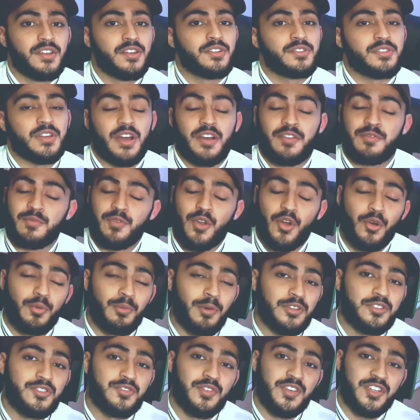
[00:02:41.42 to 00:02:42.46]
to have no
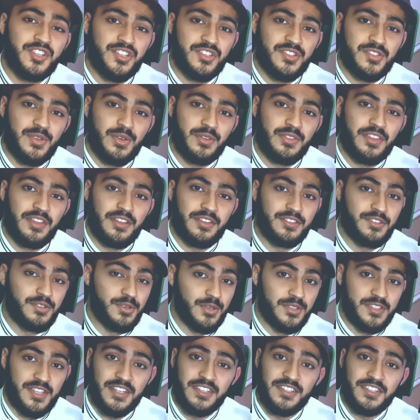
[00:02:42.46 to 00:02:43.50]
motivation to
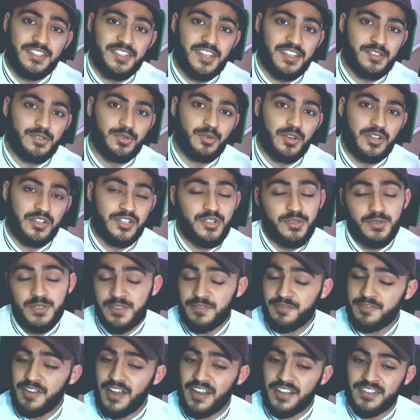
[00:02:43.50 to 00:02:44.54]
attend it at all, and she was
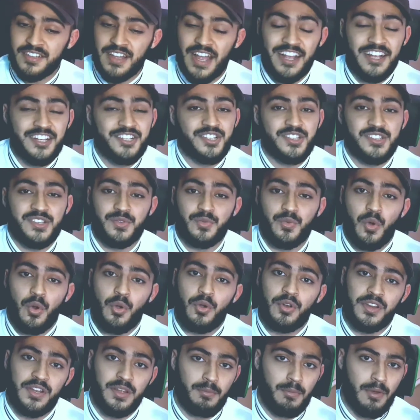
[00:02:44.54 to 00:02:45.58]
in fact anxious and
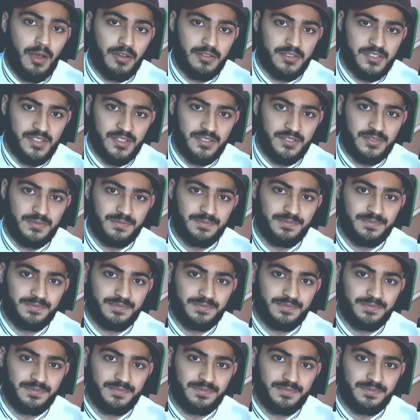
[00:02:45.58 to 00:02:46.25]
worried about it.